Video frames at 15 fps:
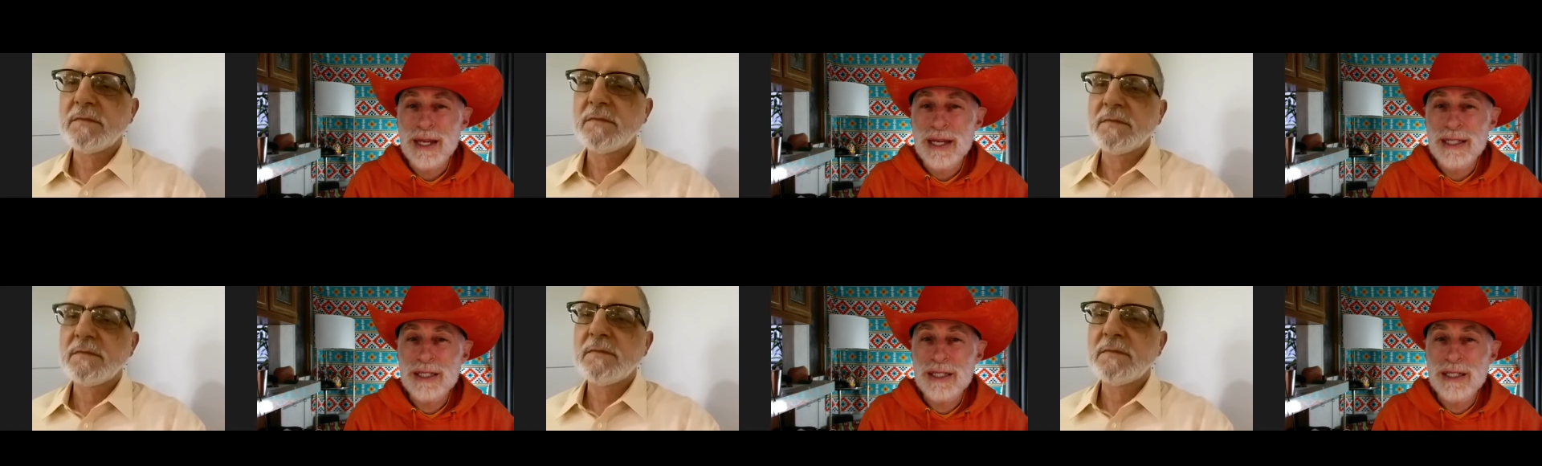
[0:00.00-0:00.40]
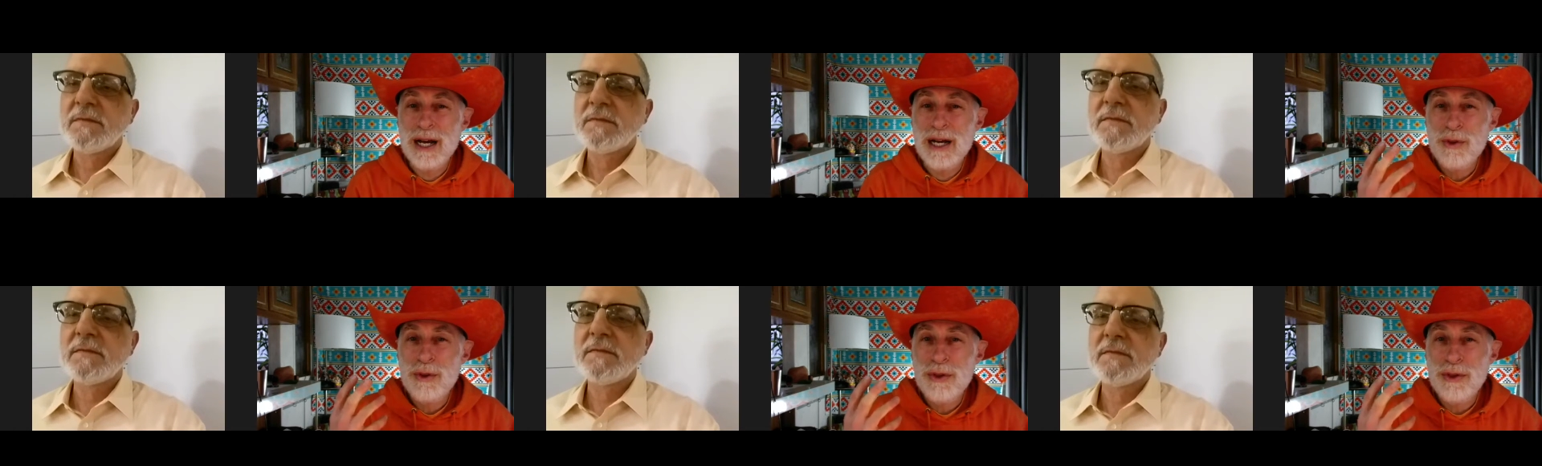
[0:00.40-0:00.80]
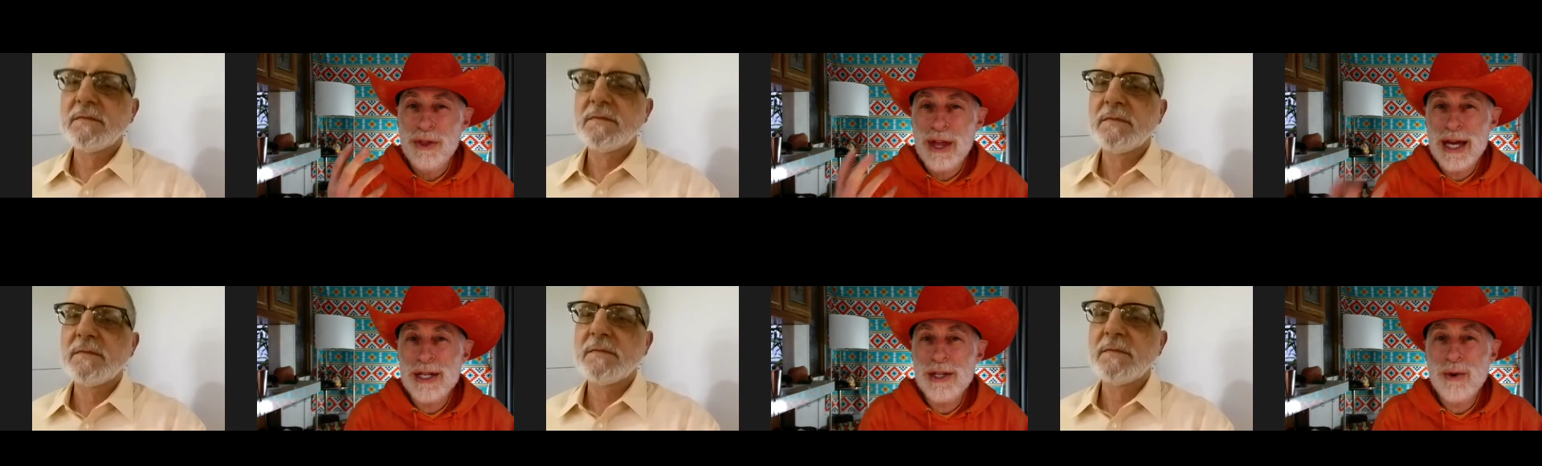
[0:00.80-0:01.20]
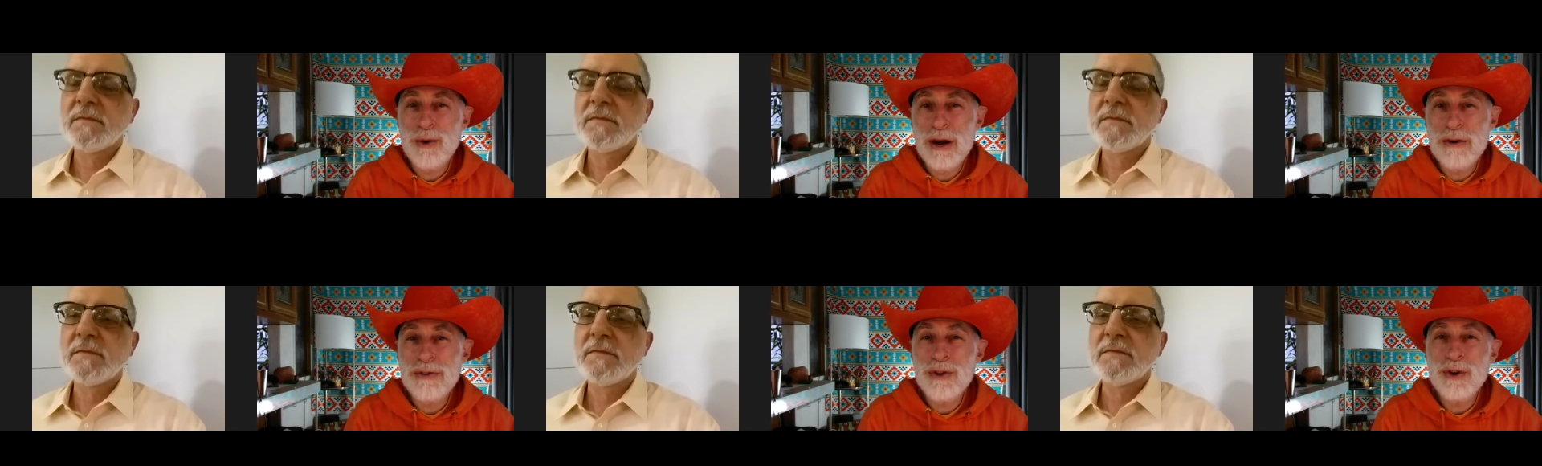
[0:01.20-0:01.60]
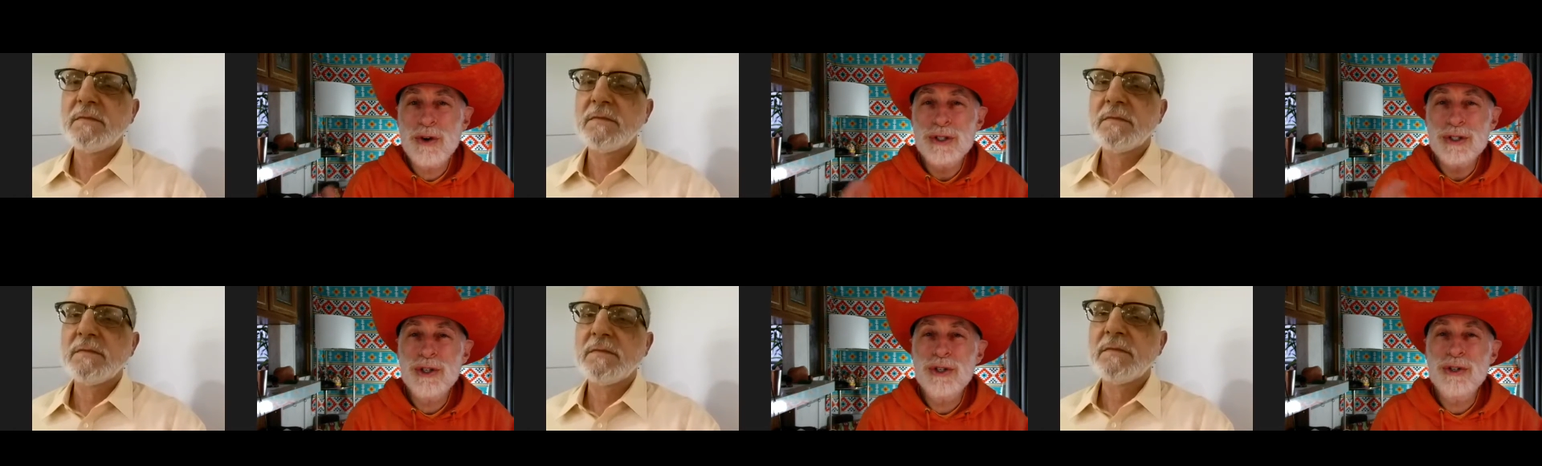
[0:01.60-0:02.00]
Speaker 1: it's not that you have
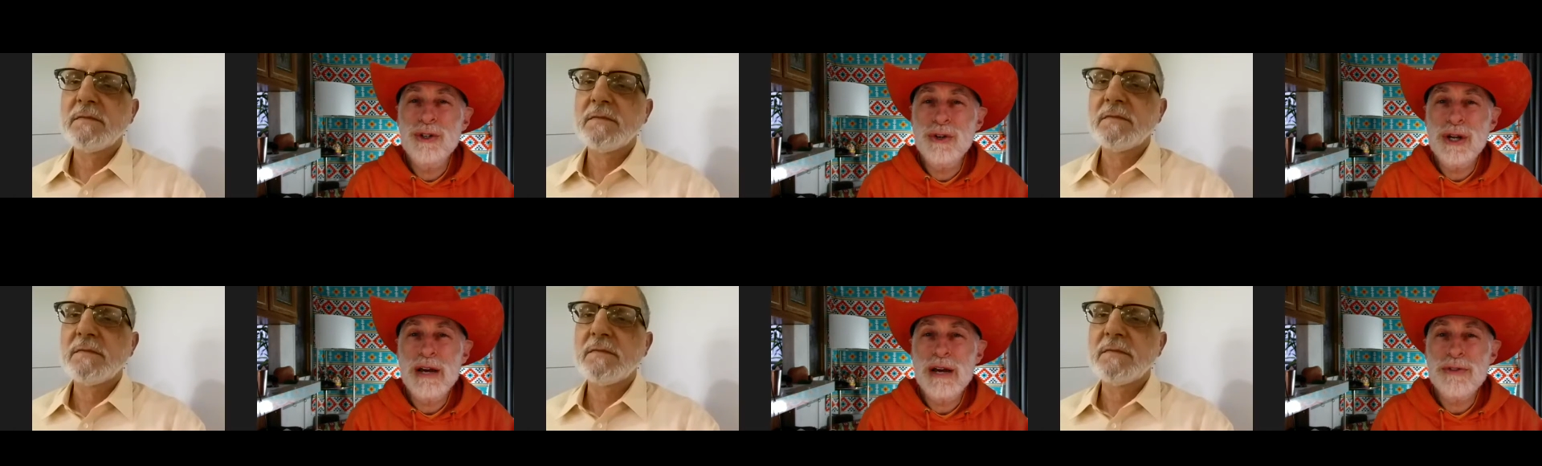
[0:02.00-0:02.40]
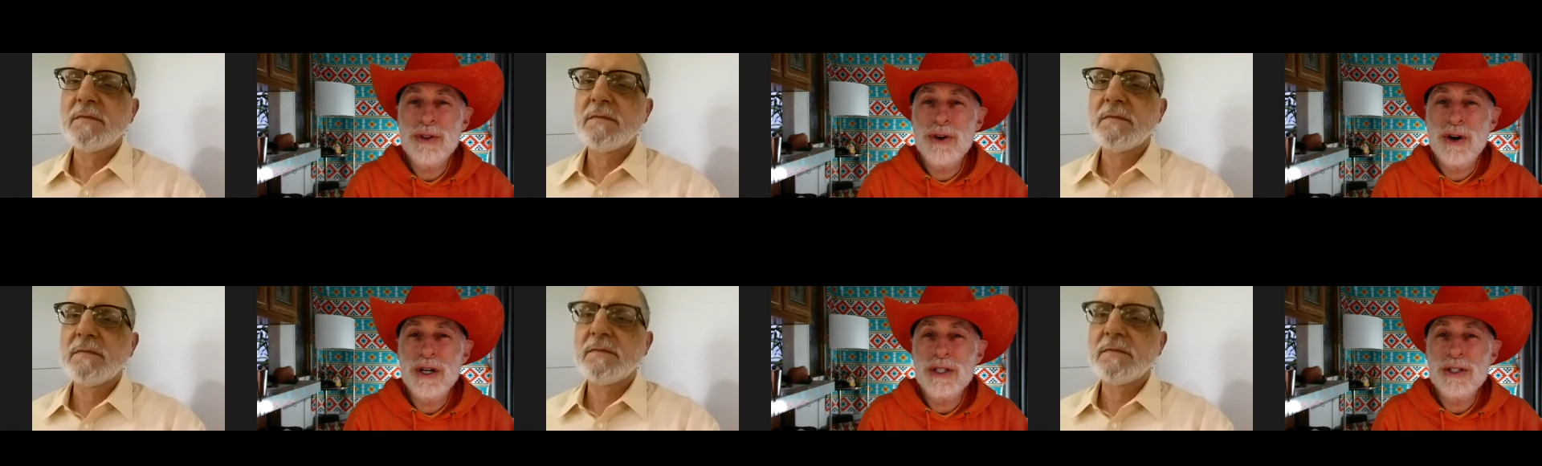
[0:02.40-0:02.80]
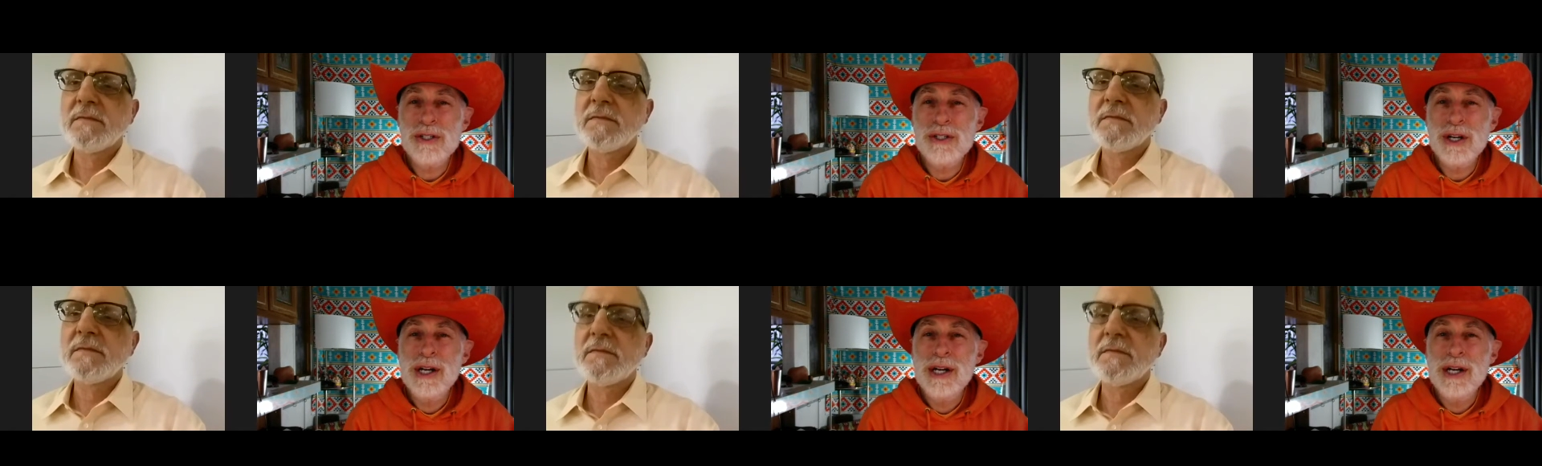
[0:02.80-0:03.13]
thoughts or you don't have thoughts.